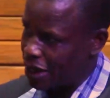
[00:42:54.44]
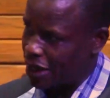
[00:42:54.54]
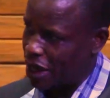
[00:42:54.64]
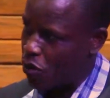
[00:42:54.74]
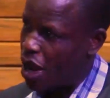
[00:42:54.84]
He's
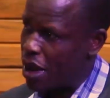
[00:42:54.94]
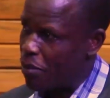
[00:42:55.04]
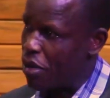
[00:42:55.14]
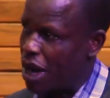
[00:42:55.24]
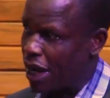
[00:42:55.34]
in the choir,
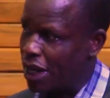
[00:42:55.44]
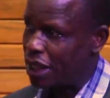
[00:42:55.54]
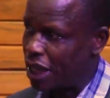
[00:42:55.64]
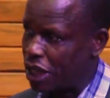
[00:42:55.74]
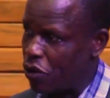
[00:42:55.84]

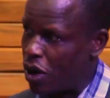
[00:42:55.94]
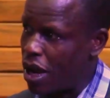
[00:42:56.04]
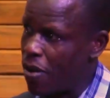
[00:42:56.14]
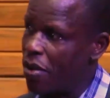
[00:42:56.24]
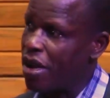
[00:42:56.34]
born-again church
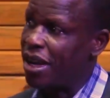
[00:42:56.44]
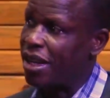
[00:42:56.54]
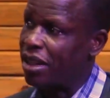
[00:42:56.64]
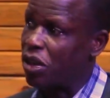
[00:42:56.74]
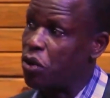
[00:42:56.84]
choir.
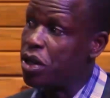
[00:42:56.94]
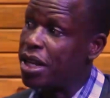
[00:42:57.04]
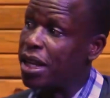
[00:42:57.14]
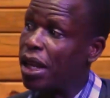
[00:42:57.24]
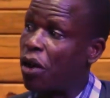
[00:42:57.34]
He's
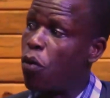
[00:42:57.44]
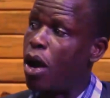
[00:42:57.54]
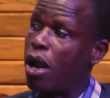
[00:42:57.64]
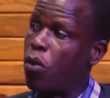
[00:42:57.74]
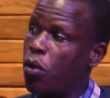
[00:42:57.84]
loading the
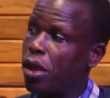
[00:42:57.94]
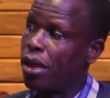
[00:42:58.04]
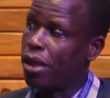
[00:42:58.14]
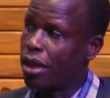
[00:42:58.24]
choir with